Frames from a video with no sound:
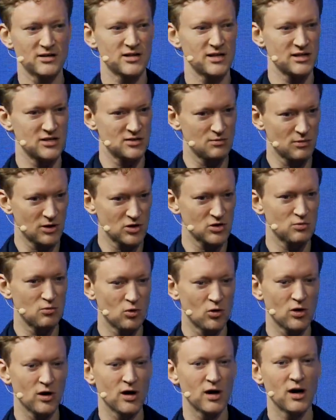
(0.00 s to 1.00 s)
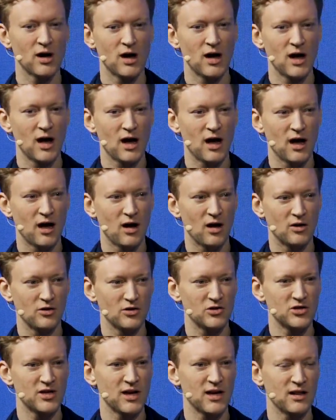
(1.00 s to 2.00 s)
It's much more
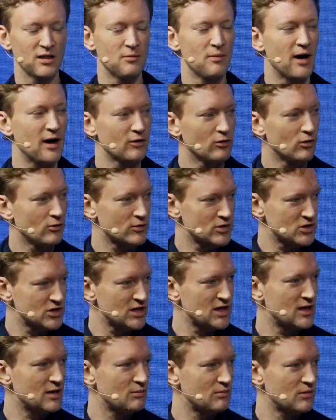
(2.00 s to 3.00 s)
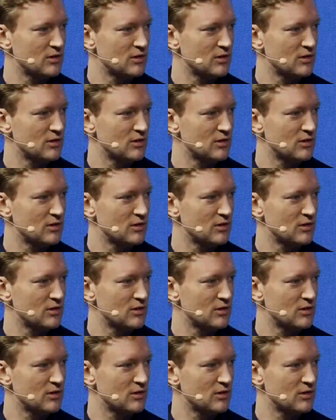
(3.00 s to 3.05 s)
understanding the macro regime,